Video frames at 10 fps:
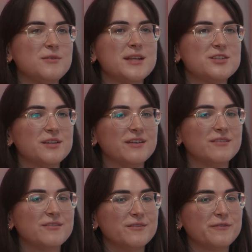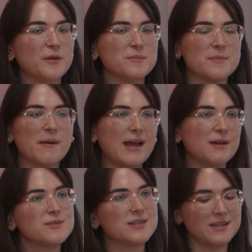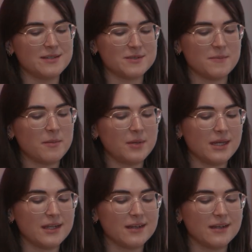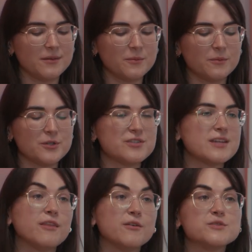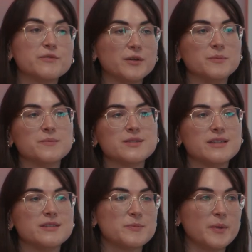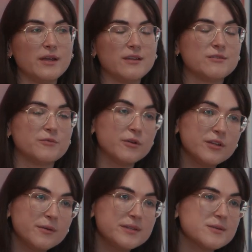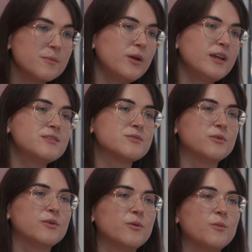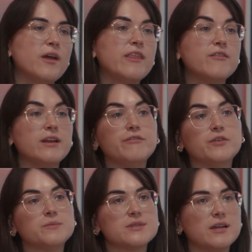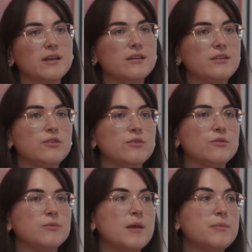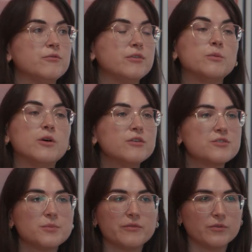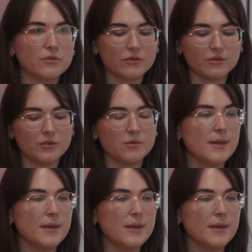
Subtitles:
you mentioned films about outsiders maybe, and would you say those films inspired Rodeo in some ways, or were there any films that you maybe rewatched before you were